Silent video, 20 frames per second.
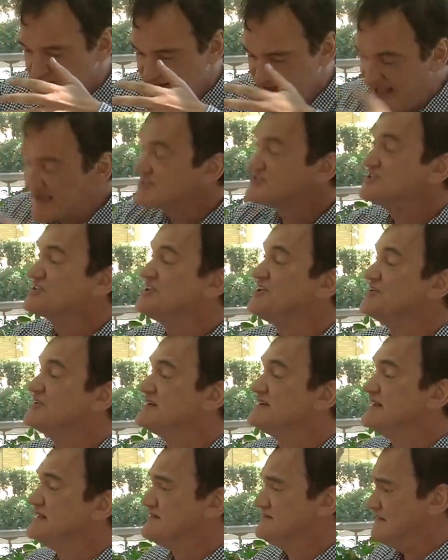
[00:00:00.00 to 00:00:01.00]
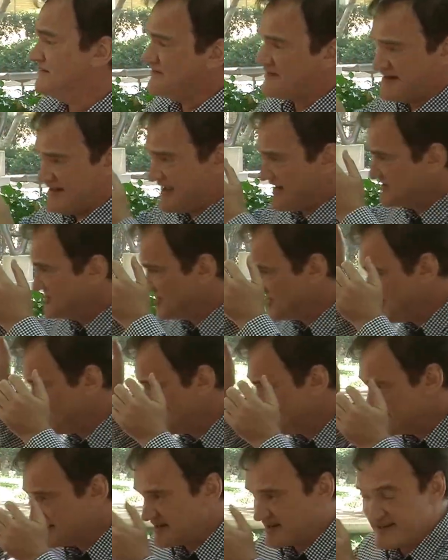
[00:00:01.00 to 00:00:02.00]
executed it, and then he
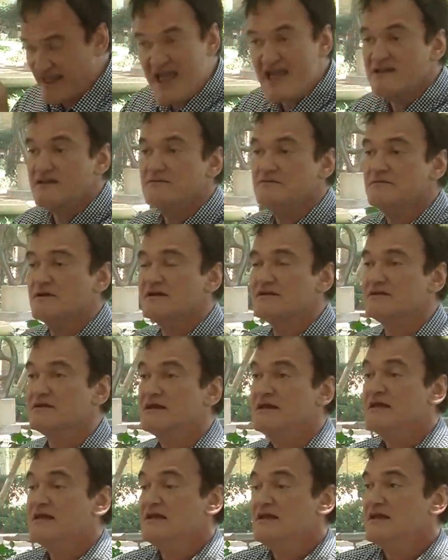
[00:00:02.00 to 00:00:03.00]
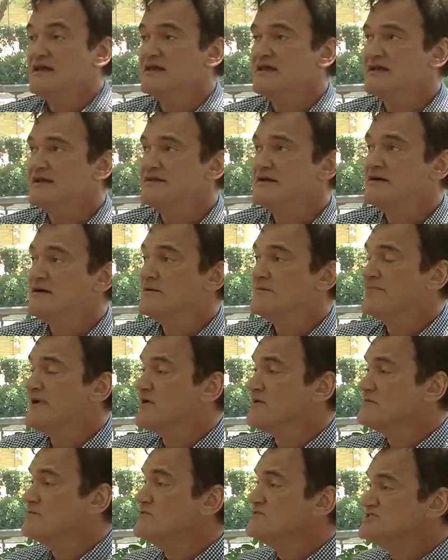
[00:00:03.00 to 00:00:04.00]
executed it again in
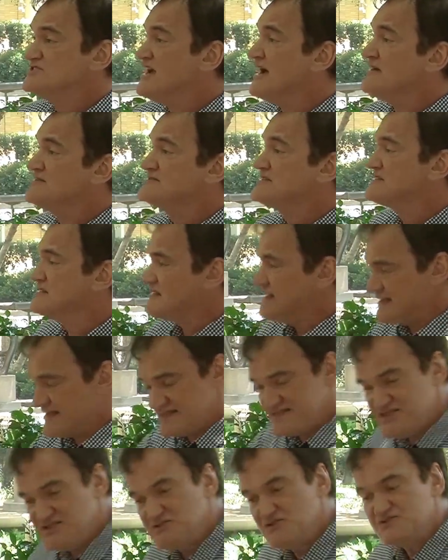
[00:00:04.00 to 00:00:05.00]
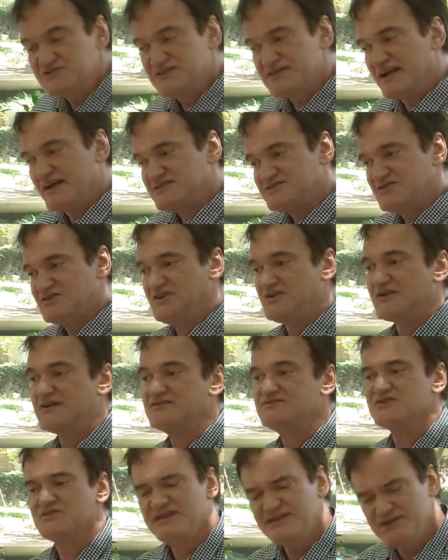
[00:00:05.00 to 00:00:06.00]
Baron Munchausen, and he continued to execute
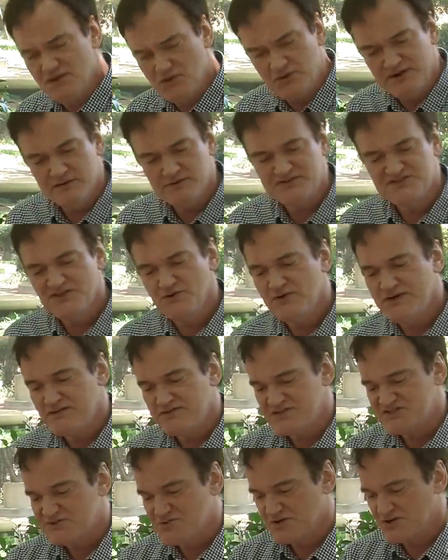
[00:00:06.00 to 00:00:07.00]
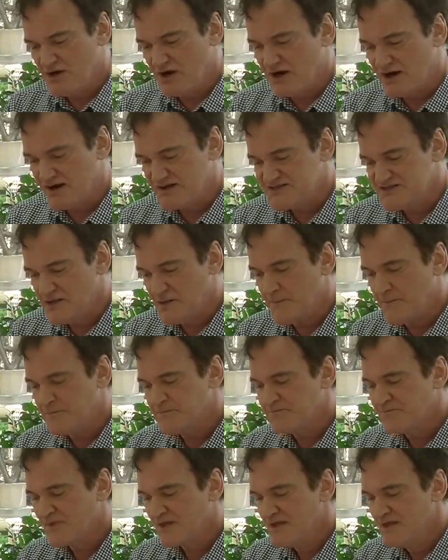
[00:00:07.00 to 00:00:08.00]
it. So he knew what he was doing in this regards.
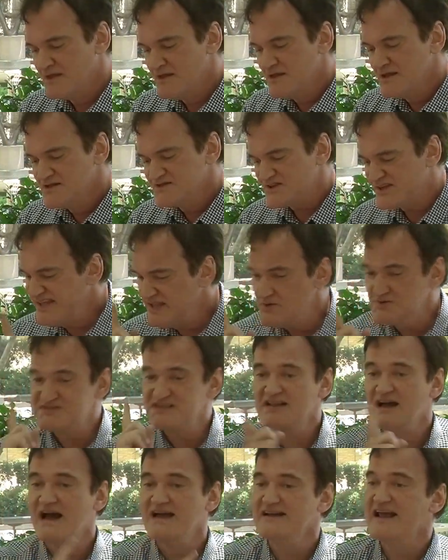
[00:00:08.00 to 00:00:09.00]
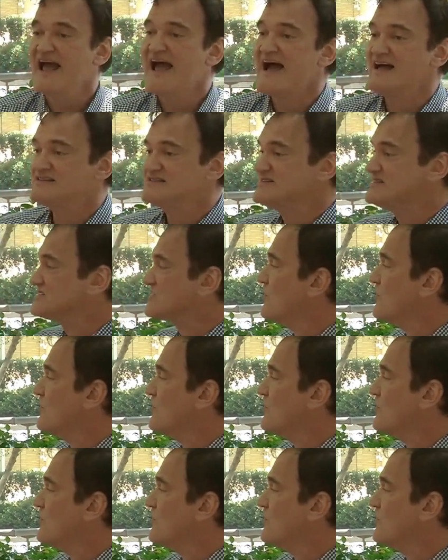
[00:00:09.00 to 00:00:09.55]
So he was the guy to ask this